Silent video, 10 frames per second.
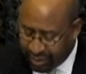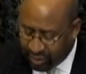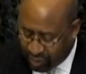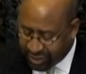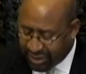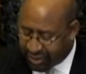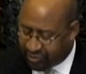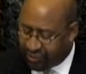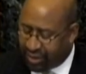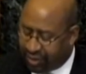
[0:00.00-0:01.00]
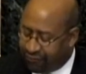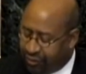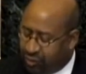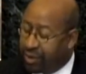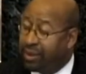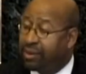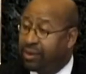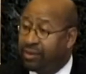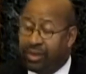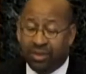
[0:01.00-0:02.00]
GORE-TEX running footwear,
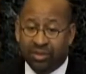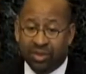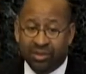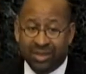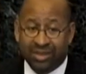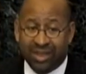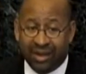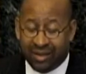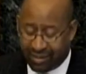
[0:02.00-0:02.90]
and we are certainly excited